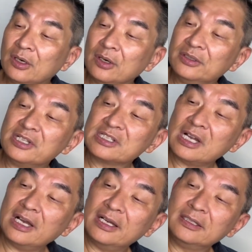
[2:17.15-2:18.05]
On the
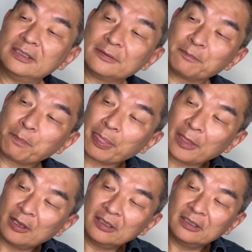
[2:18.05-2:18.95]
side,
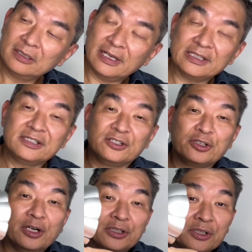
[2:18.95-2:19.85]
that's the
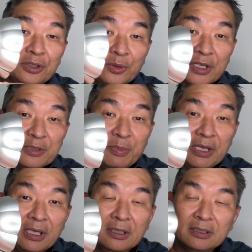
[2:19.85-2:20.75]
charger,
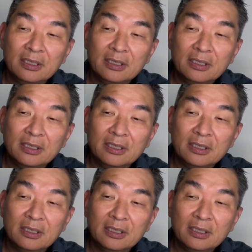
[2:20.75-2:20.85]
USB.